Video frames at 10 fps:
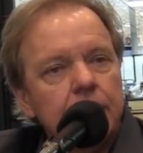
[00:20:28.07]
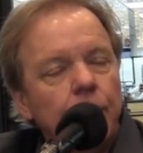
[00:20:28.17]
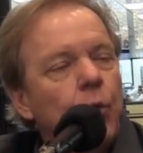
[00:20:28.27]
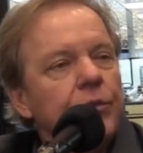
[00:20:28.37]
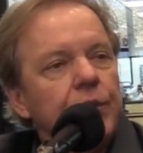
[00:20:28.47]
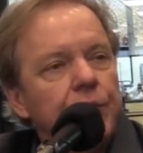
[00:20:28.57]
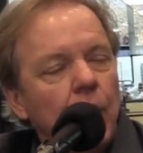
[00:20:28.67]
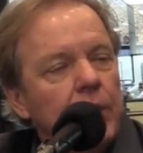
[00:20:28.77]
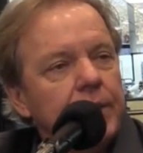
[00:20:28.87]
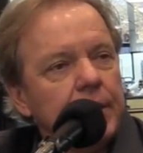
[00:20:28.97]
fourth at
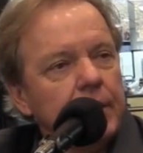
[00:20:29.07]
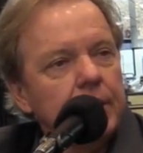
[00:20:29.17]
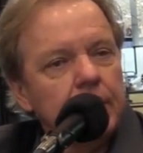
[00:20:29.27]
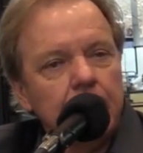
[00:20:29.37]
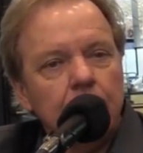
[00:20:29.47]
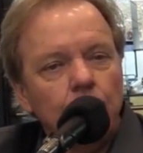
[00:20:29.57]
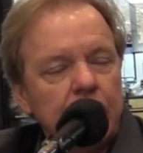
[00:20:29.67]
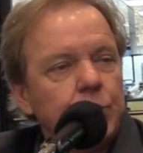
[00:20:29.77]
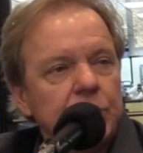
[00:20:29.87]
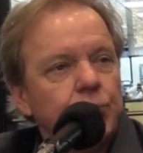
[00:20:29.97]
Darlington,
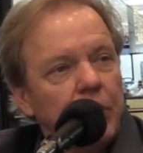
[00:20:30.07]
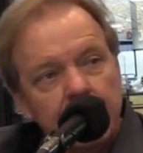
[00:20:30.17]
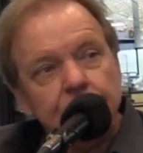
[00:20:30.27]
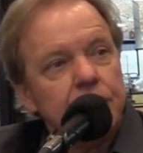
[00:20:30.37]
which was really